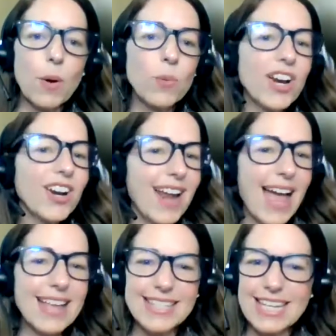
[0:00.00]
But we are
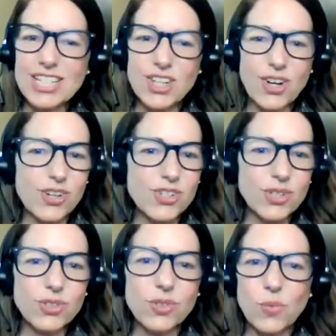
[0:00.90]
not teaching our
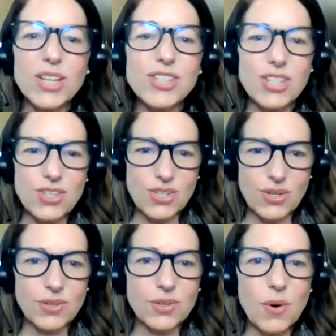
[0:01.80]
children what to
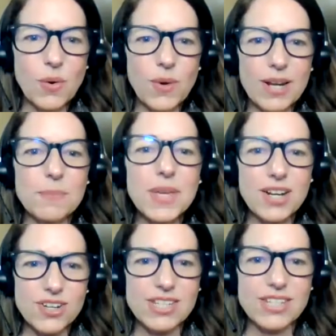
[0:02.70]
do when a
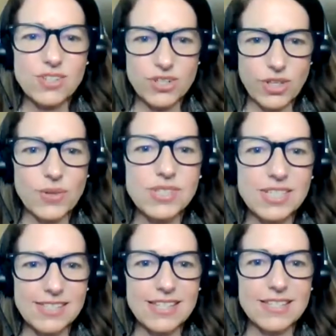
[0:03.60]
peer
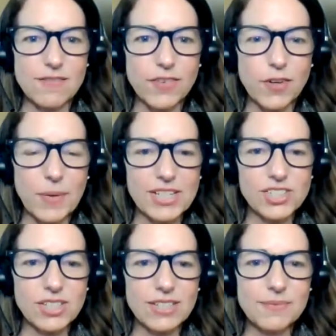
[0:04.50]
discloses this
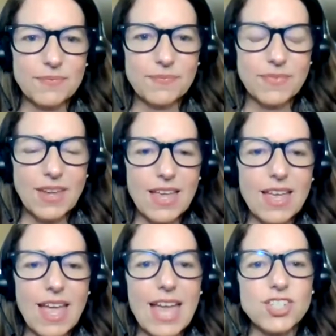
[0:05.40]
information.
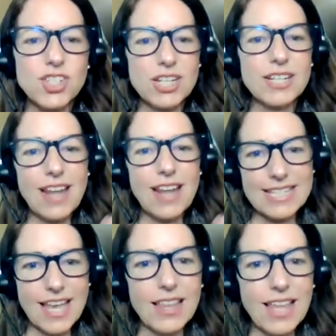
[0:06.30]
And she did
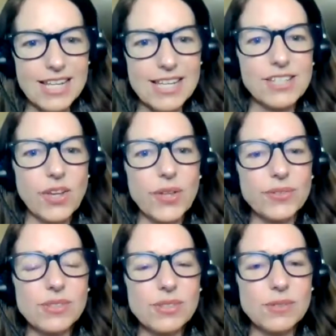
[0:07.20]
not tell any
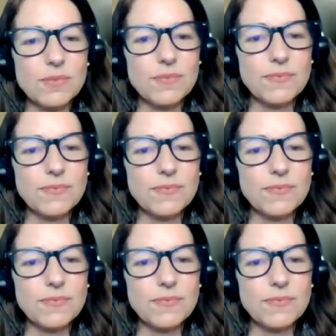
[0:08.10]
adults.